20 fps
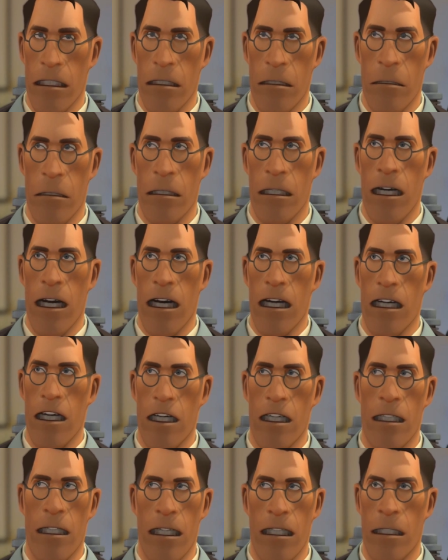So
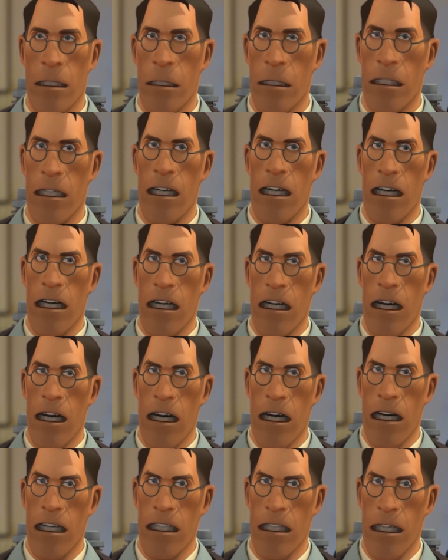by the end of
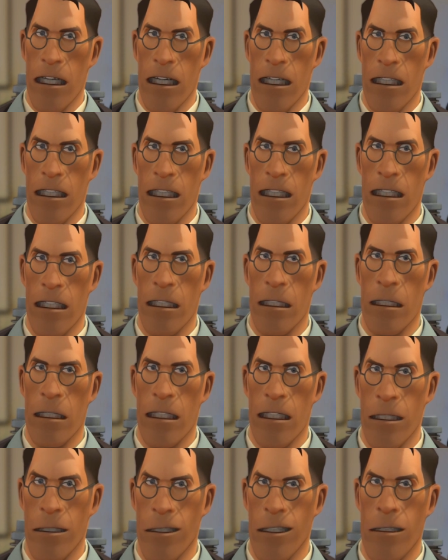August,
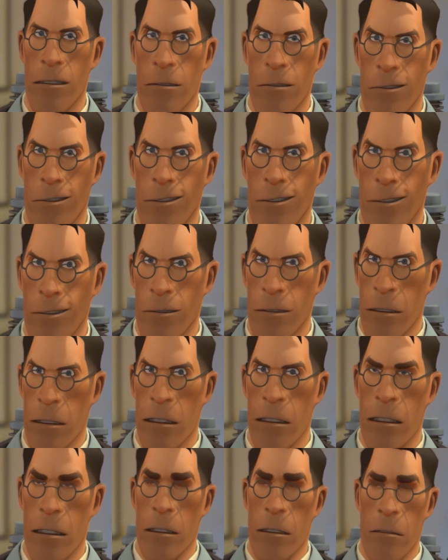it's being dealt
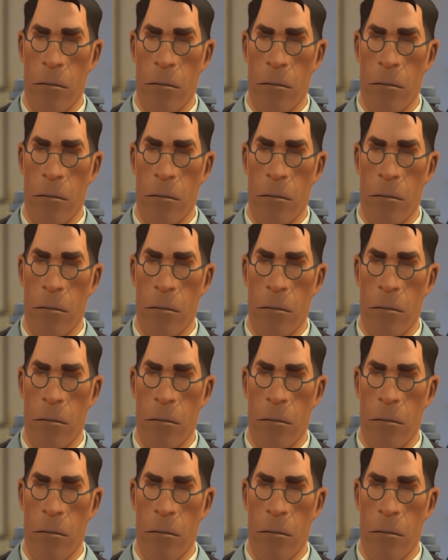with.